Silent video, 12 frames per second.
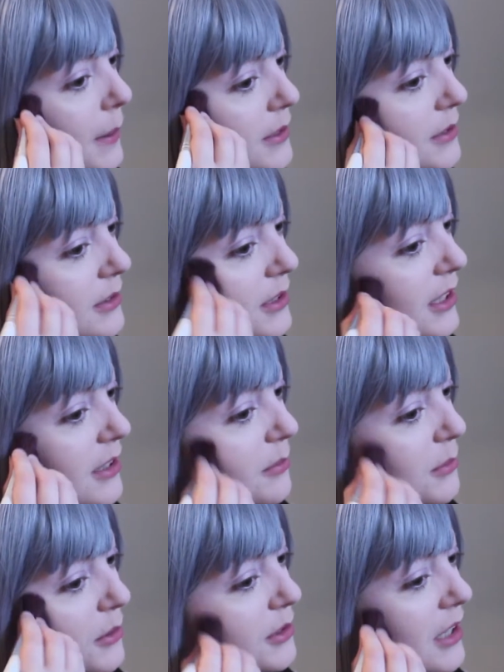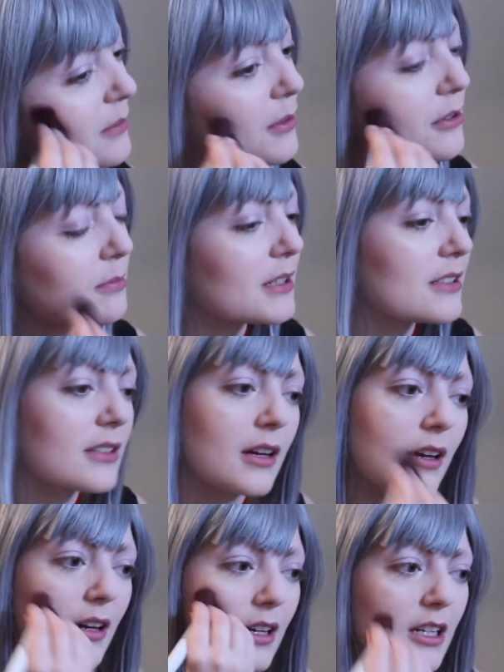So it's kind of multi-purpose,
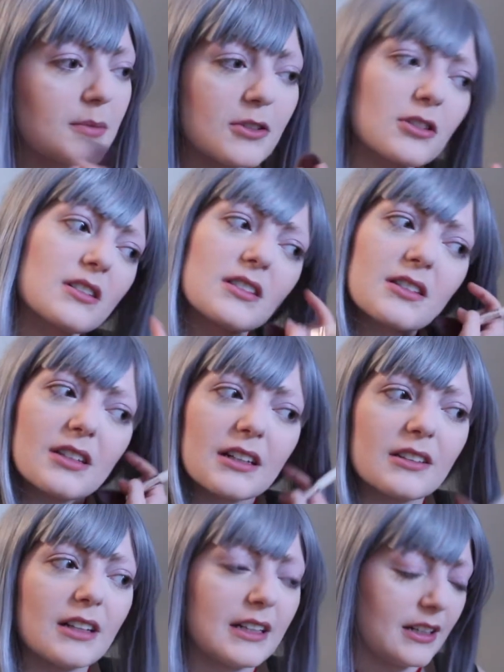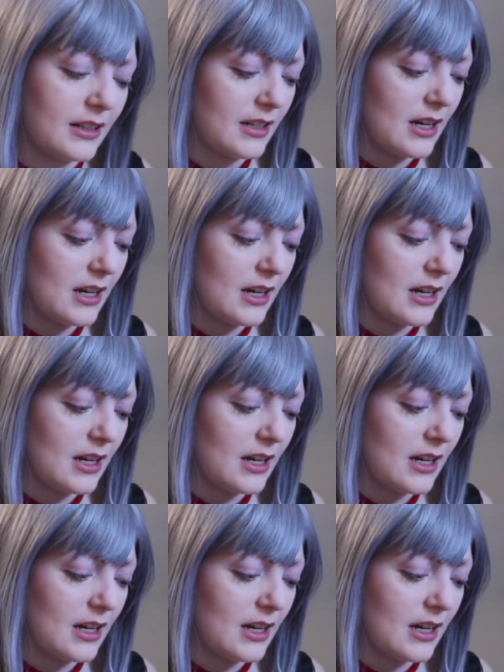especially since I